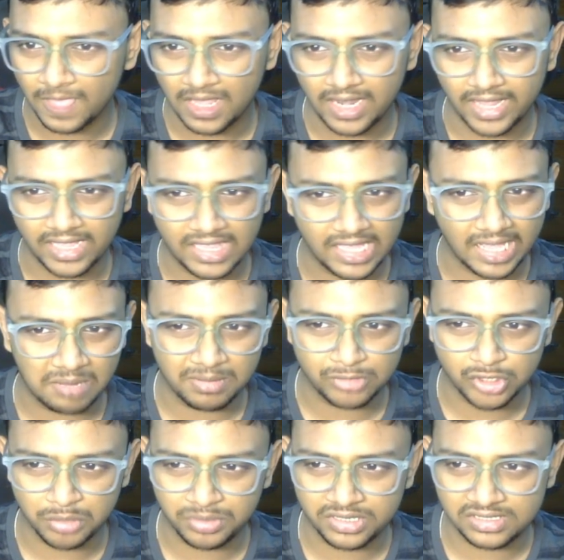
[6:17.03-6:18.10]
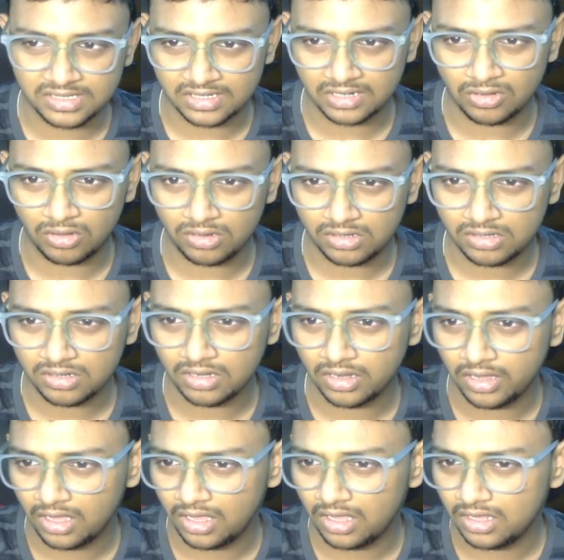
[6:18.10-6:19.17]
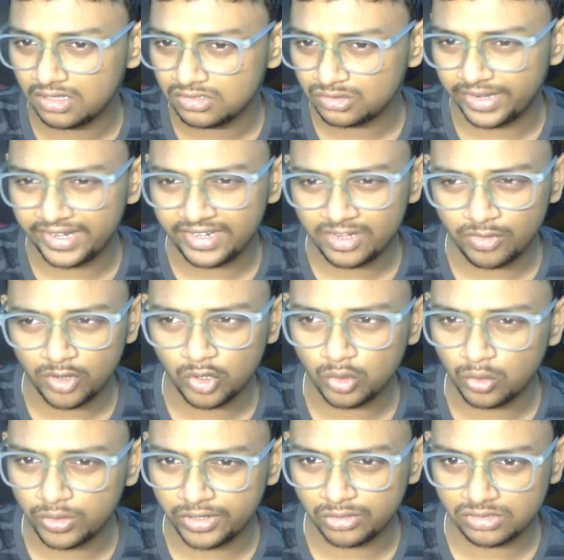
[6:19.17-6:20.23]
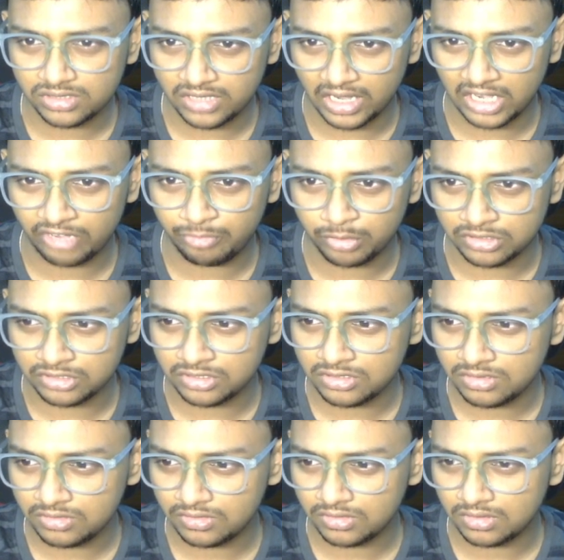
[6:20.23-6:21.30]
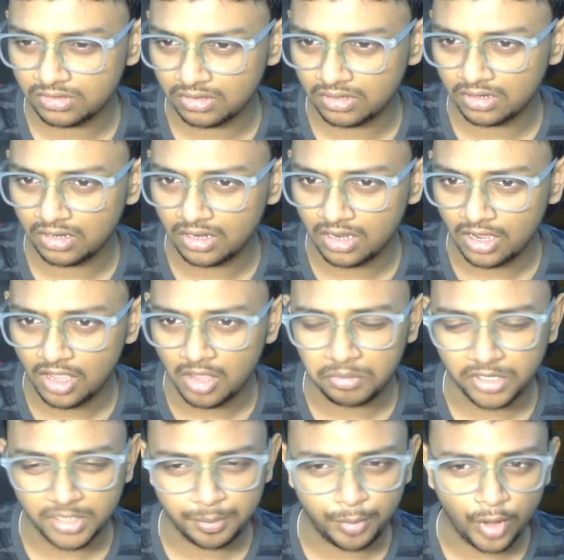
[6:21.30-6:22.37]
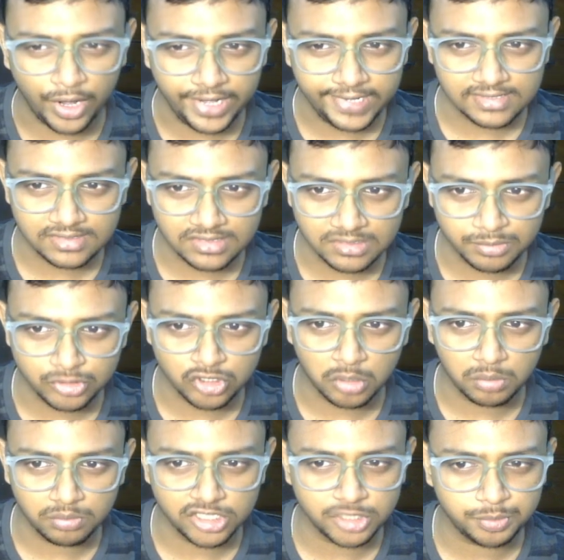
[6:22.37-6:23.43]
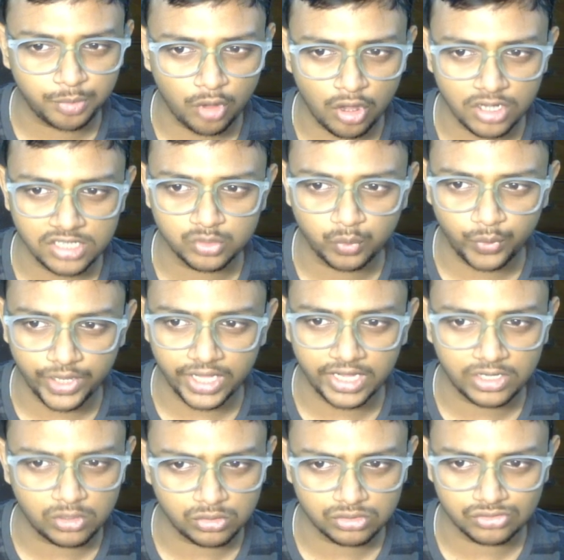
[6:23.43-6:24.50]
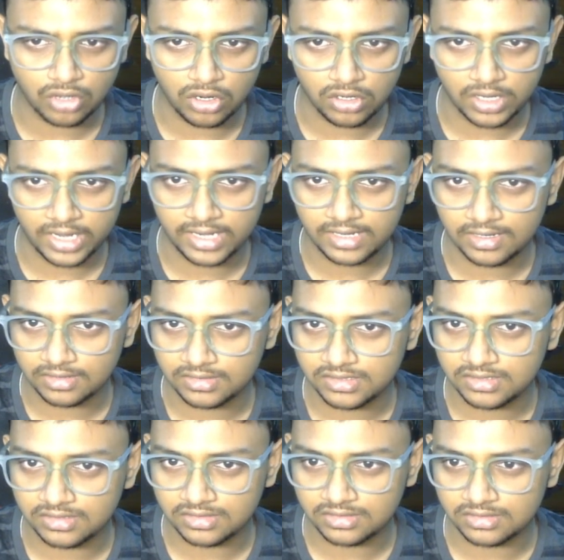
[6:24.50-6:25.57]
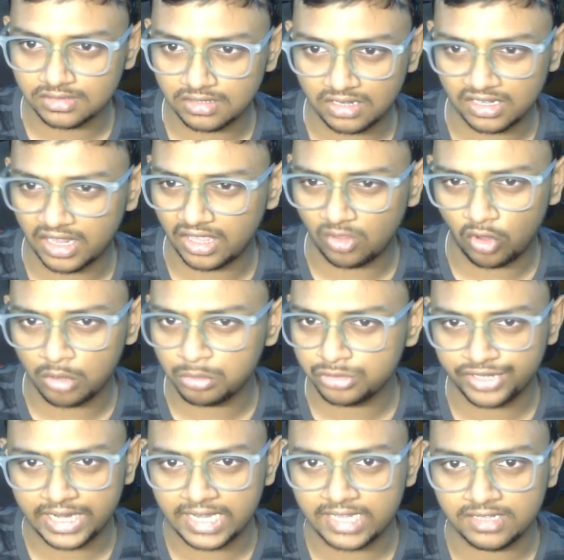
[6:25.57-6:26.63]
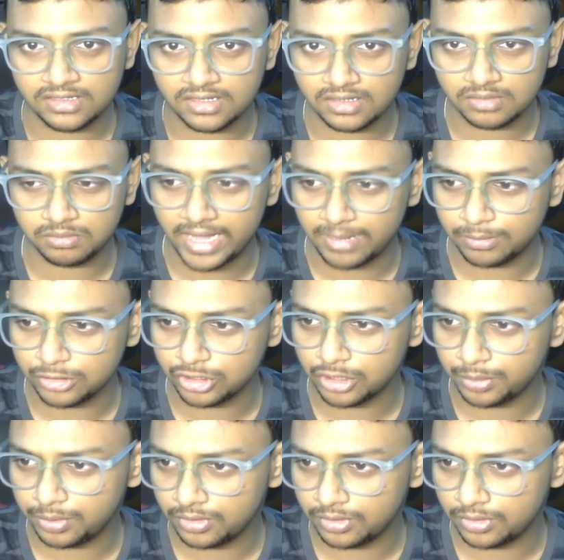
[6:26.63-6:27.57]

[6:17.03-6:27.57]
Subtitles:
like he can play bishop d6 and all. So I didn't want to go into this kind of position. But the point is, this pawn is way too strong, and this is like almost killing the black bishop.